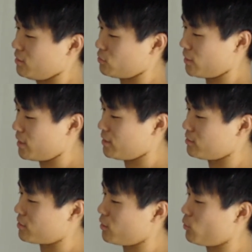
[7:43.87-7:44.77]
So I got
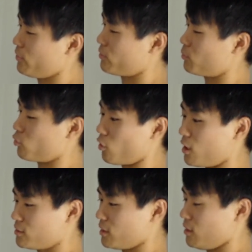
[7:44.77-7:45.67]
this colorway from
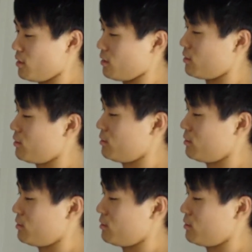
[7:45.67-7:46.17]
Ross, I think.